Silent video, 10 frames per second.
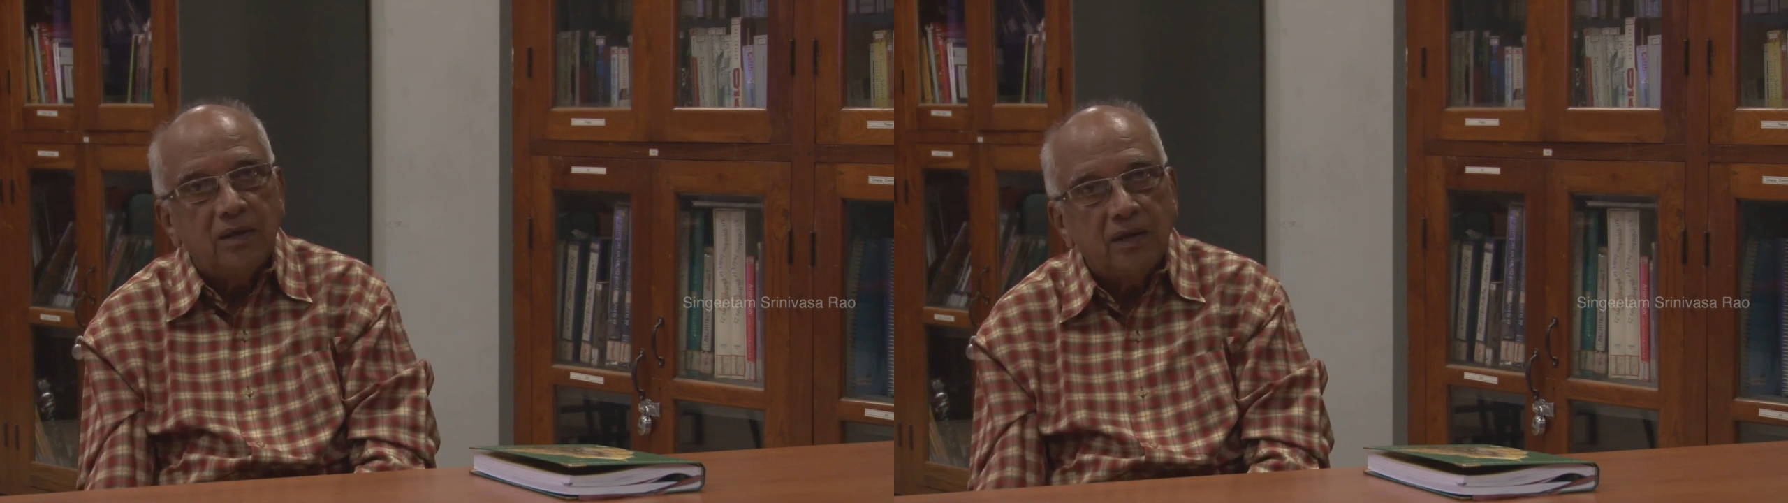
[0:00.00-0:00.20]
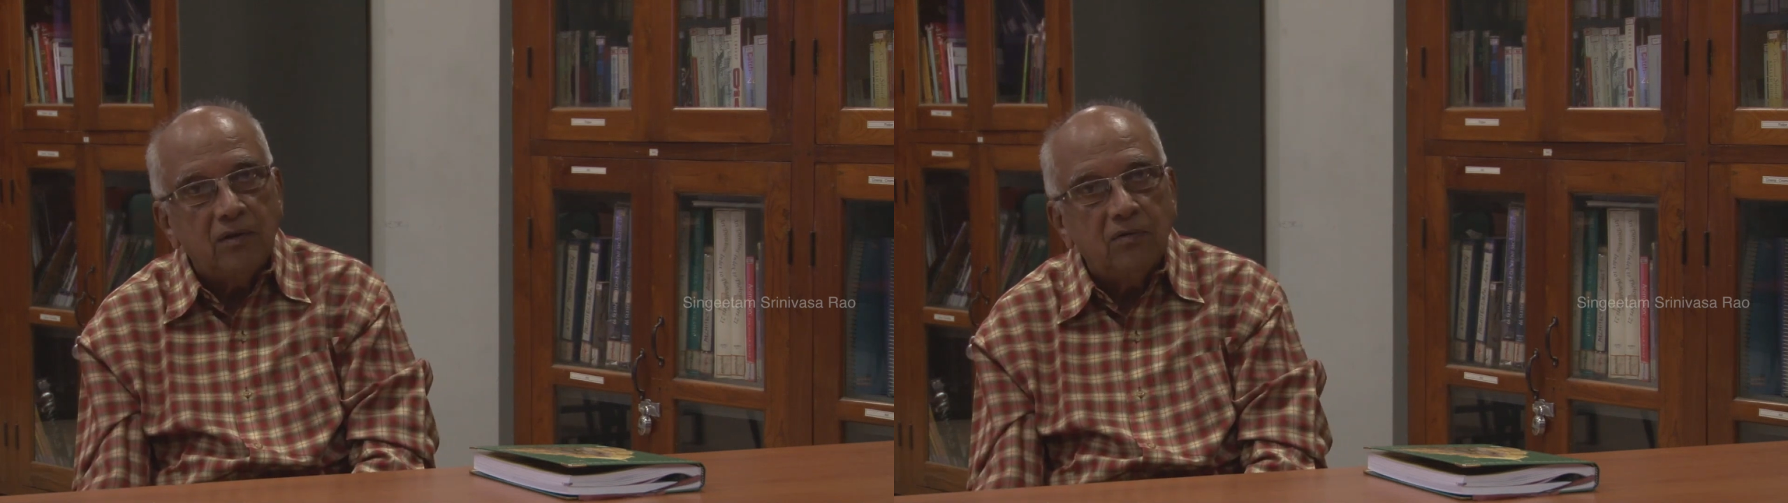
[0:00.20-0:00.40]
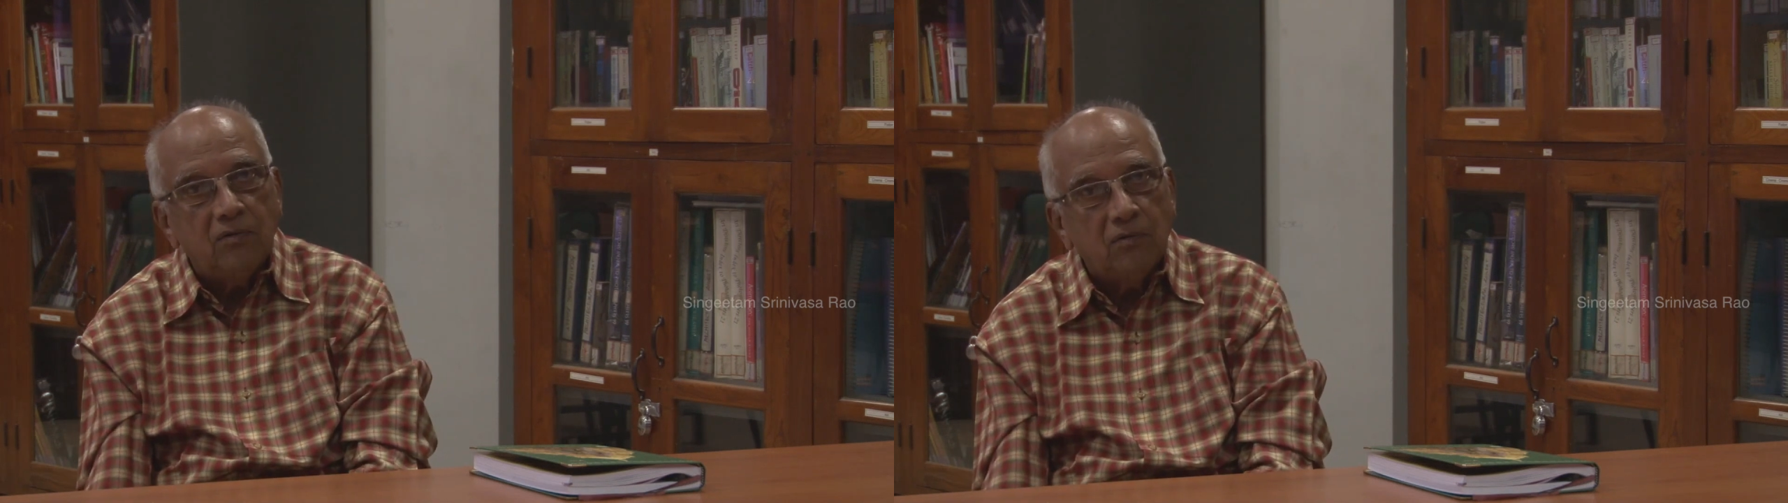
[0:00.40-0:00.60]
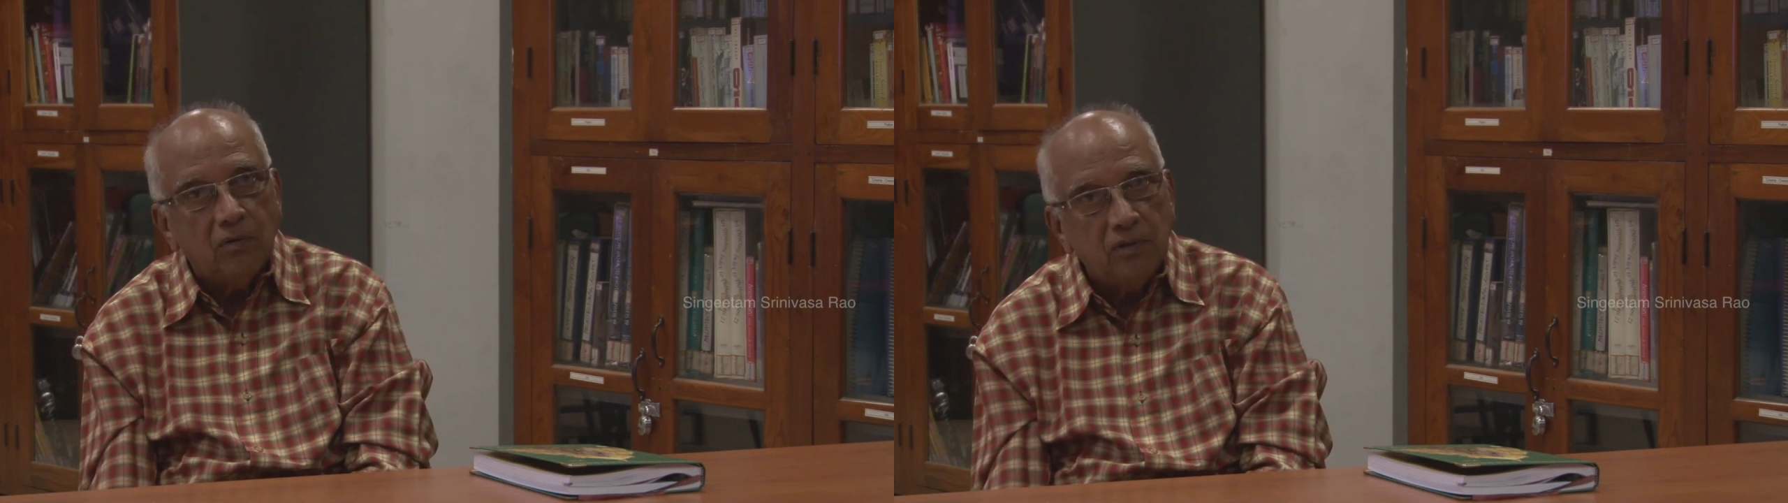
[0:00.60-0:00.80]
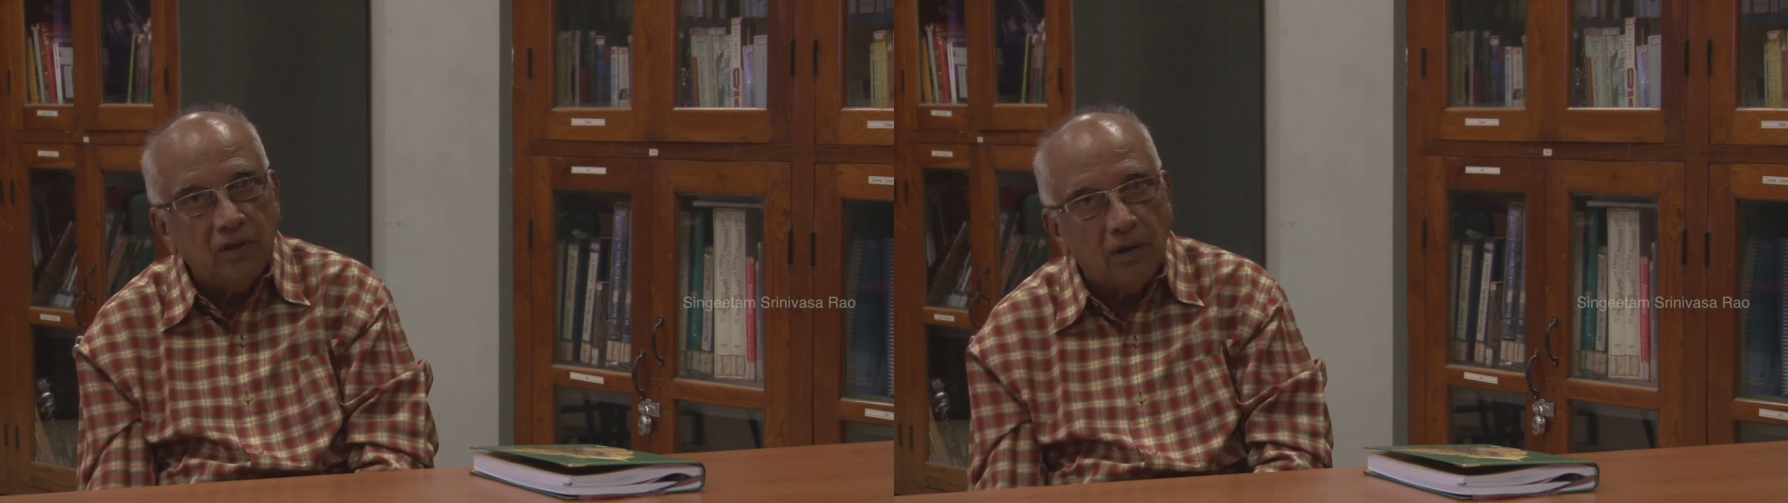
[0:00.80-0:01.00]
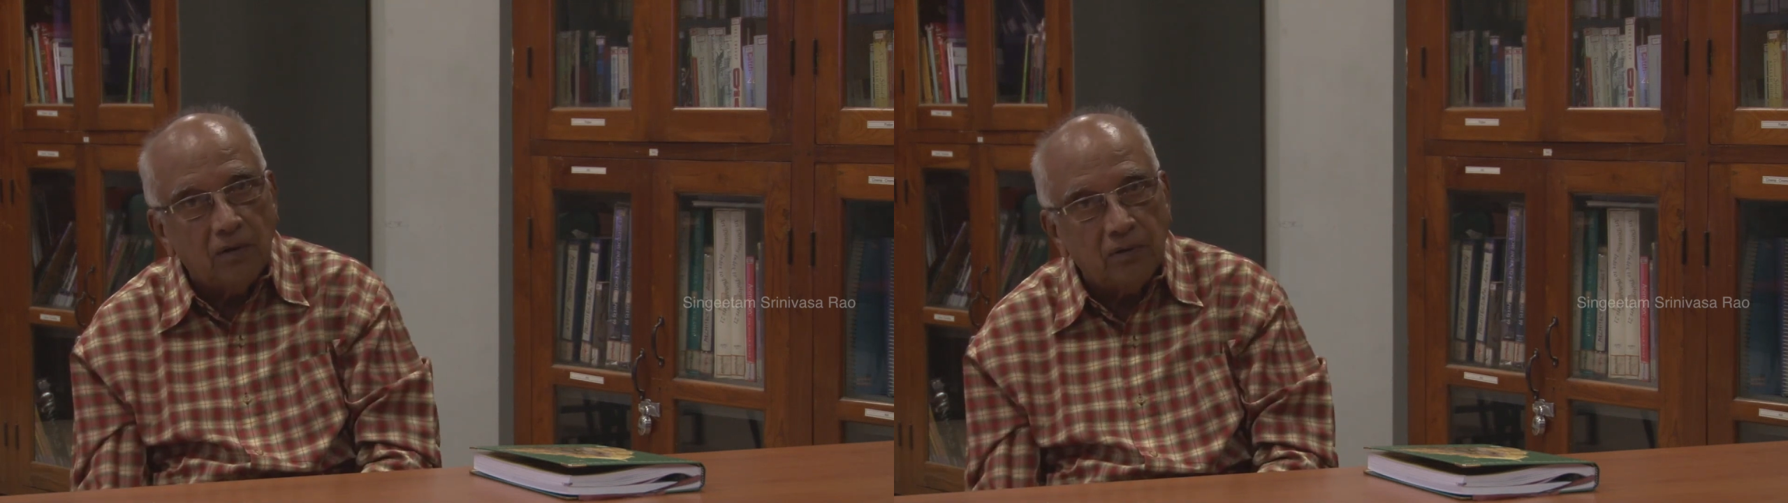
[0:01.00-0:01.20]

in